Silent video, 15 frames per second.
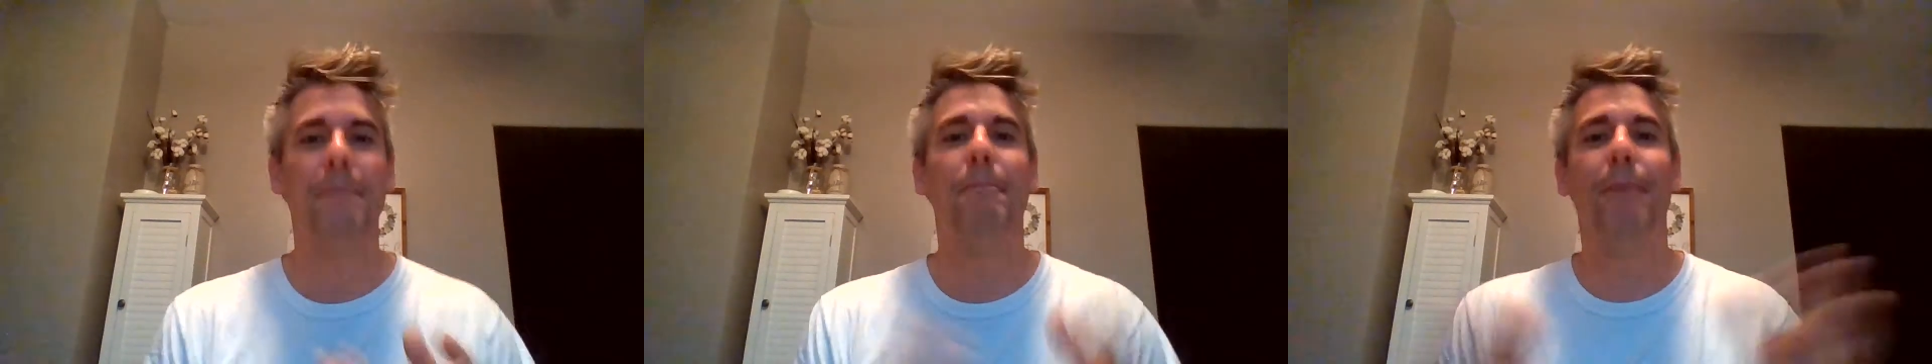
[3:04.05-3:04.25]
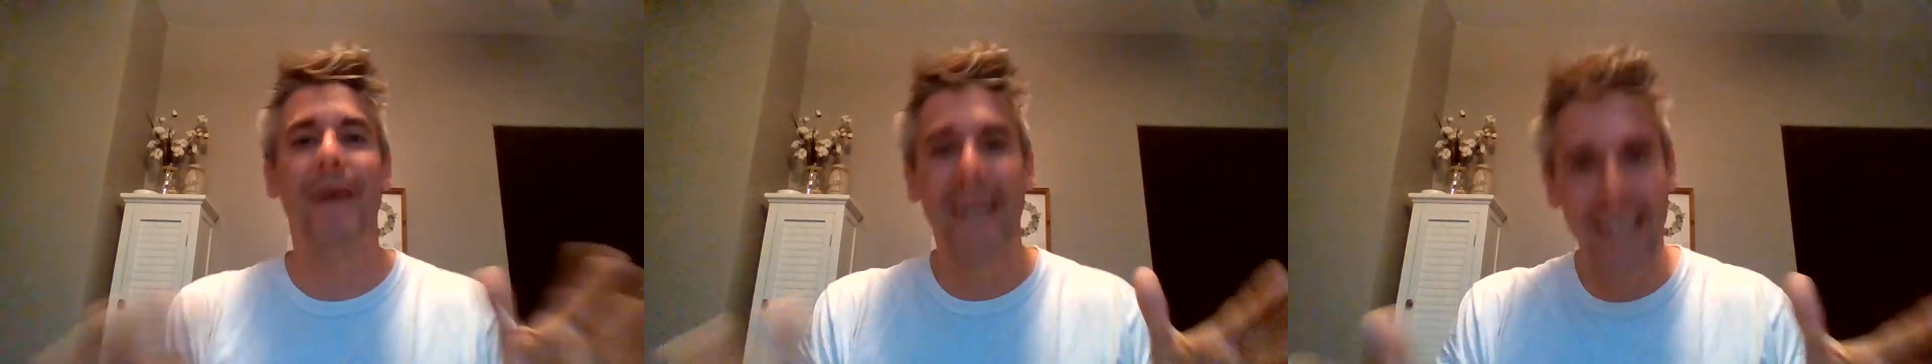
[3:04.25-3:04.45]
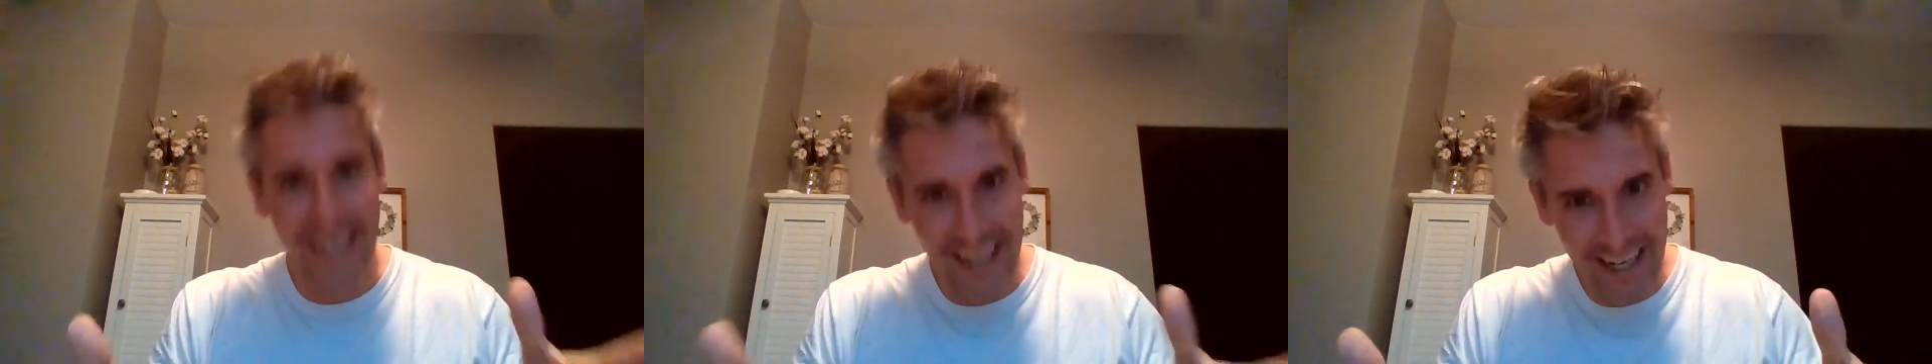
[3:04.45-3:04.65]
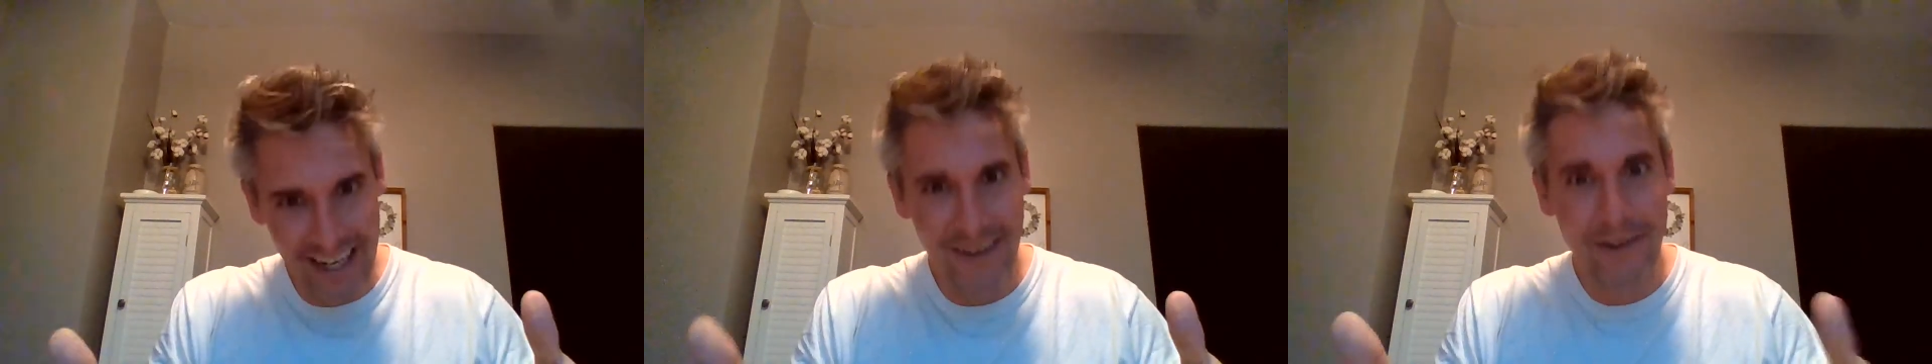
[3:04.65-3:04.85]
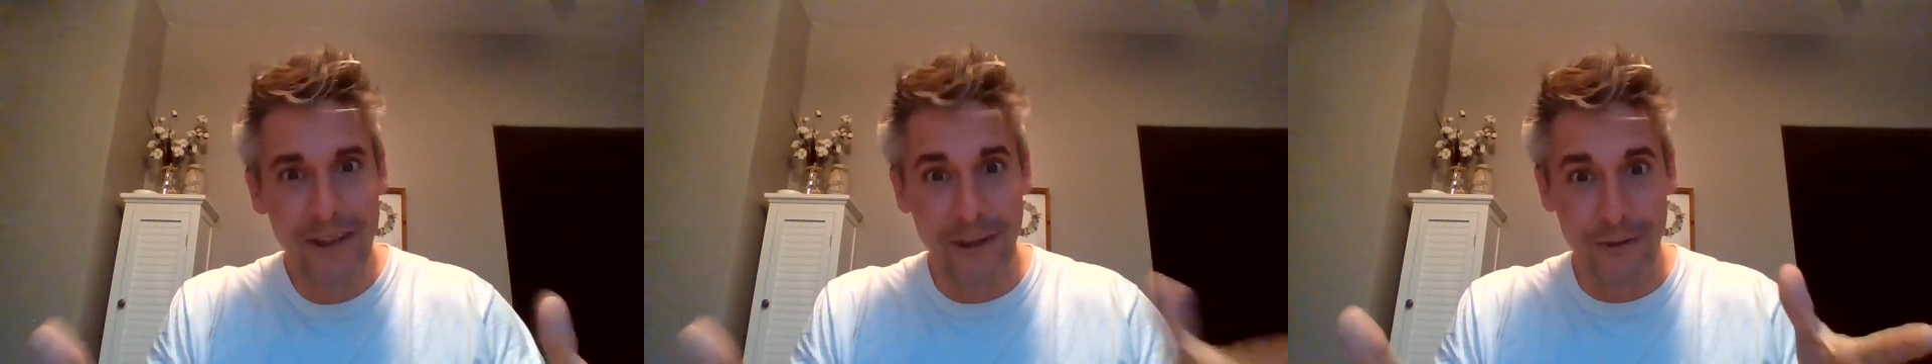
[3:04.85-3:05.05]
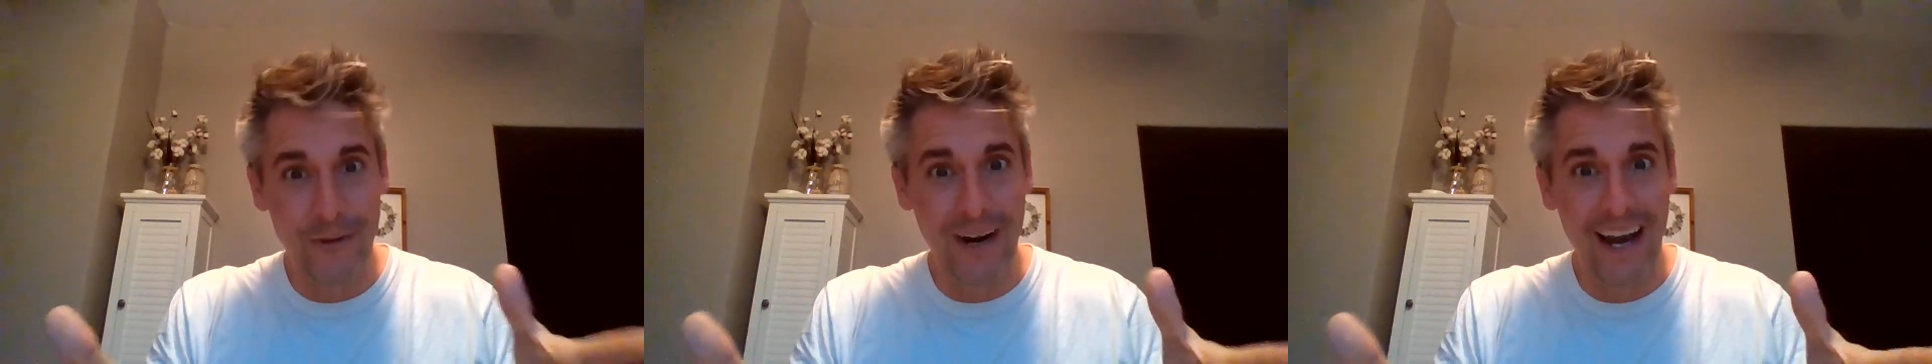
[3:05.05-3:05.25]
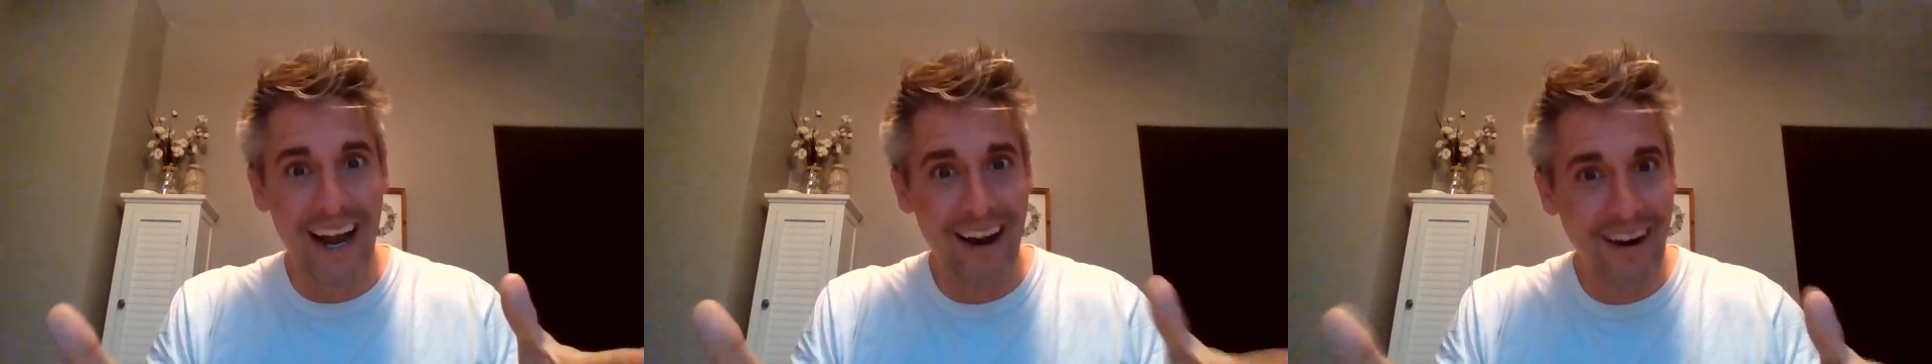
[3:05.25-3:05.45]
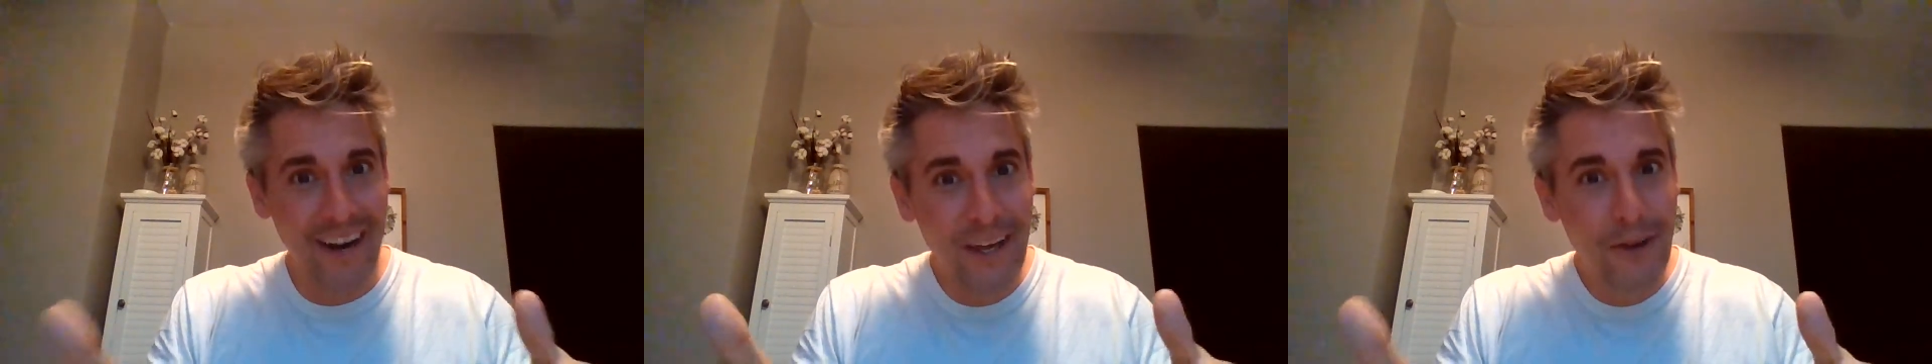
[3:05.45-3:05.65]
But you and I
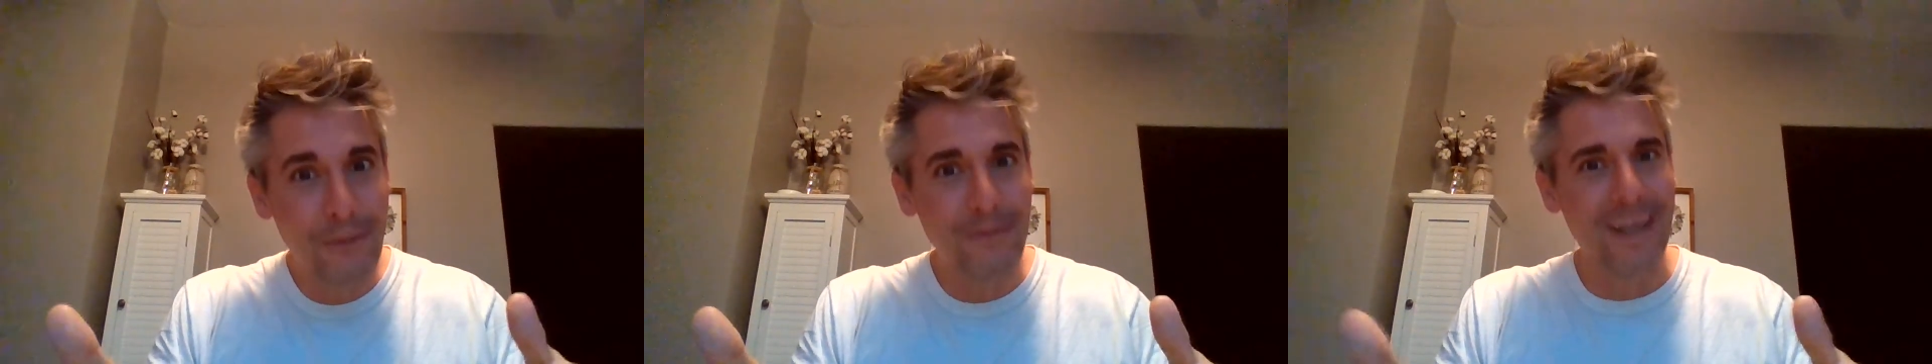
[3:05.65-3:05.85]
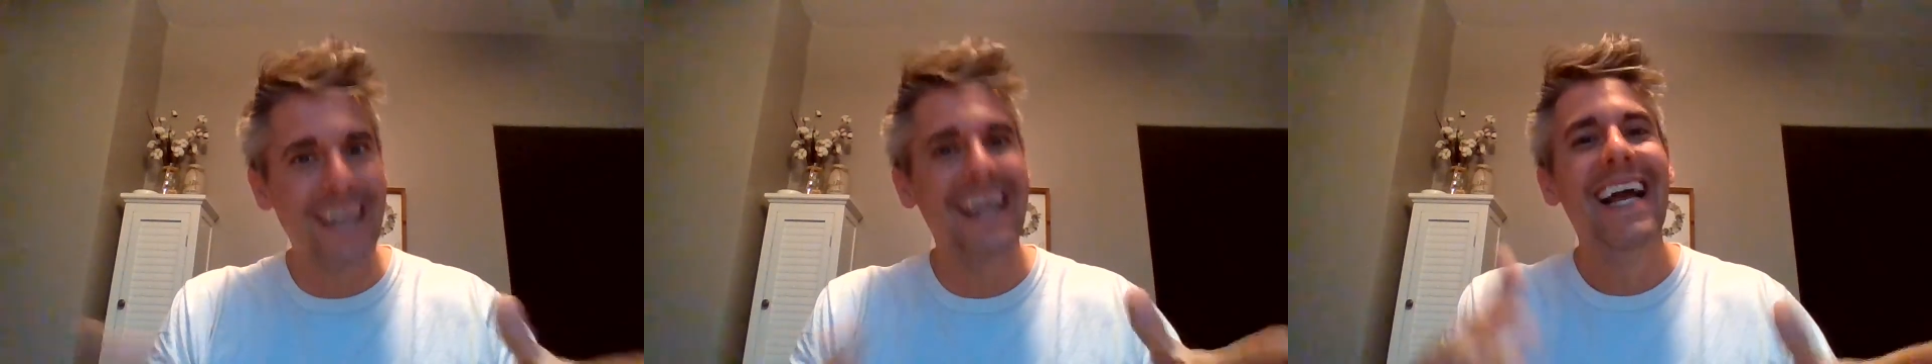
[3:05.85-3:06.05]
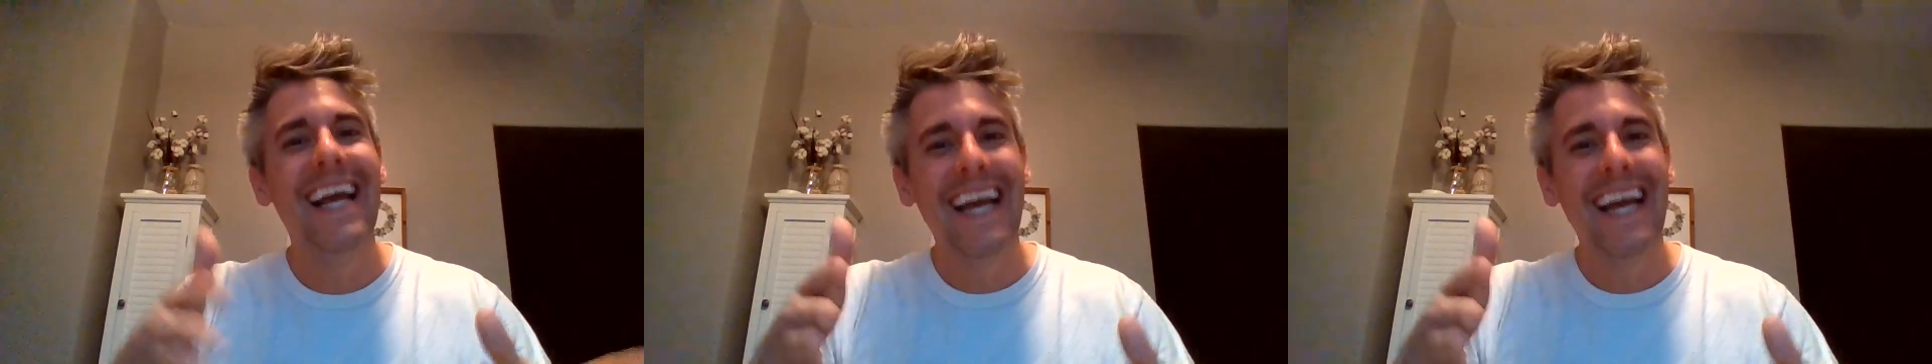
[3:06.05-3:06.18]
are human.